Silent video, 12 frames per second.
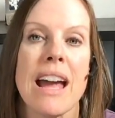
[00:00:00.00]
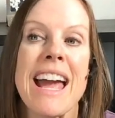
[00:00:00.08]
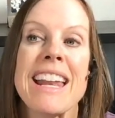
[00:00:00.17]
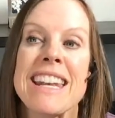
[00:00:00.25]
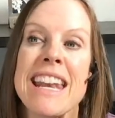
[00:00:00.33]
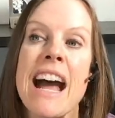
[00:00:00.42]

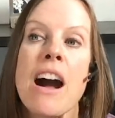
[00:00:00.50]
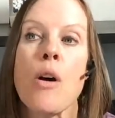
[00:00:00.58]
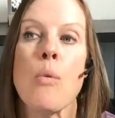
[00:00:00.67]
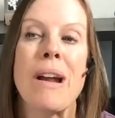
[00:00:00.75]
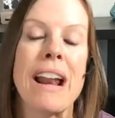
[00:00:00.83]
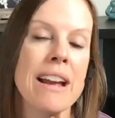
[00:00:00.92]
And
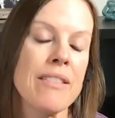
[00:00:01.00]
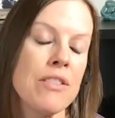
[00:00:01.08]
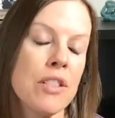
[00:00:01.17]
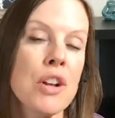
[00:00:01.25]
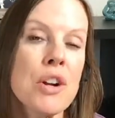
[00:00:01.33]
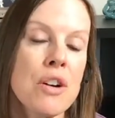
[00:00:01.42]
now what I've
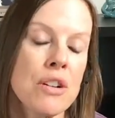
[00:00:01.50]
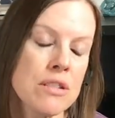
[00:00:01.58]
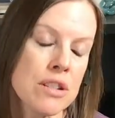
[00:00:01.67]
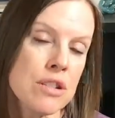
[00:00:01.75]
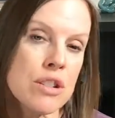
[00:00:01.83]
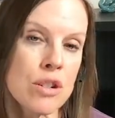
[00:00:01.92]

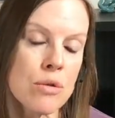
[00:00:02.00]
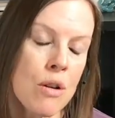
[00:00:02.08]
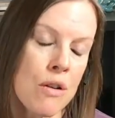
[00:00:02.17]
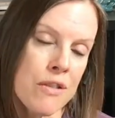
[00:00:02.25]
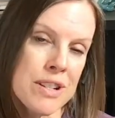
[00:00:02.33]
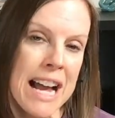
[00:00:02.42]
learned to do
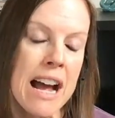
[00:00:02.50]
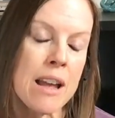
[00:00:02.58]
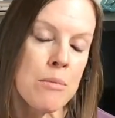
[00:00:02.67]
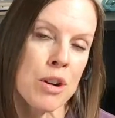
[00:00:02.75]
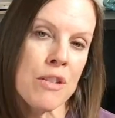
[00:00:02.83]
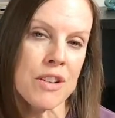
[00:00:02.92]
over
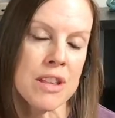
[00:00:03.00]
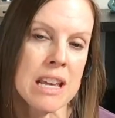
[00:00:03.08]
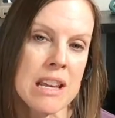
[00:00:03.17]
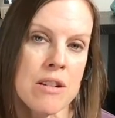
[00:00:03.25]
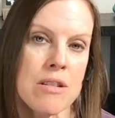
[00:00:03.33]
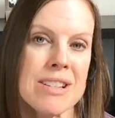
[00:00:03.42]
time and over the
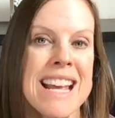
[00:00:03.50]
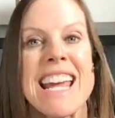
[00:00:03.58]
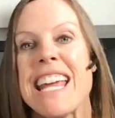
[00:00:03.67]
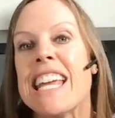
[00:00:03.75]
years